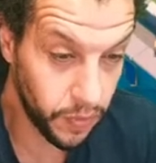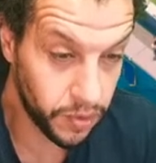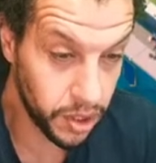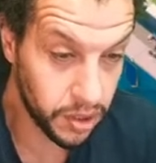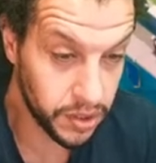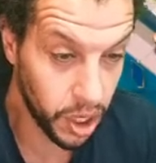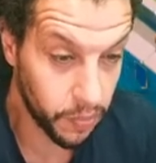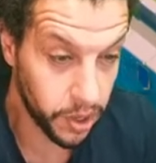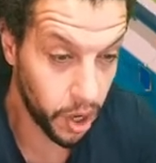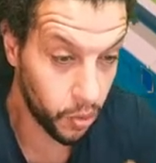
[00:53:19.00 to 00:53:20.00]
15 ETC,
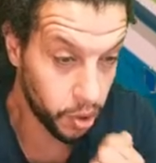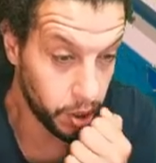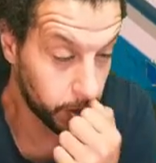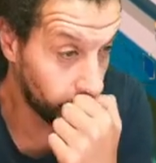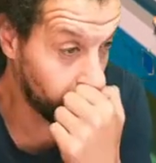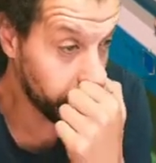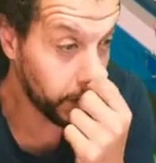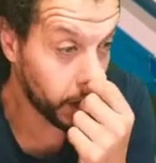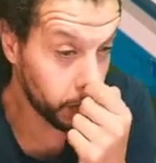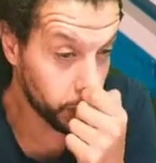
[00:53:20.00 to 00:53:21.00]
I'll be at work. Oh
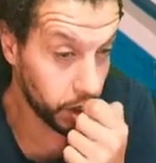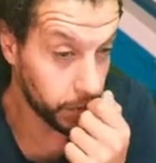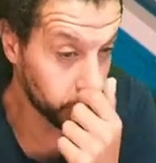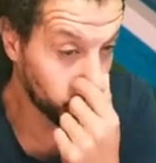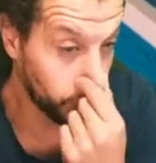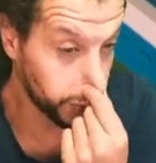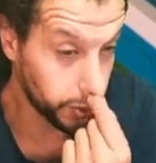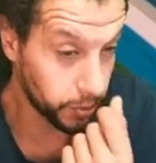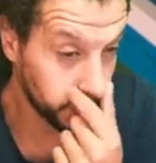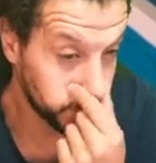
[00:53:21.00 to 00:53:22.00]
man, I can wake up and do it
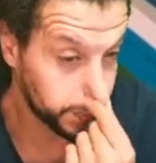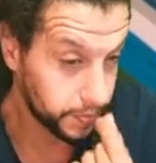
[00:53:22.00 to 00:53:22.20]
for you.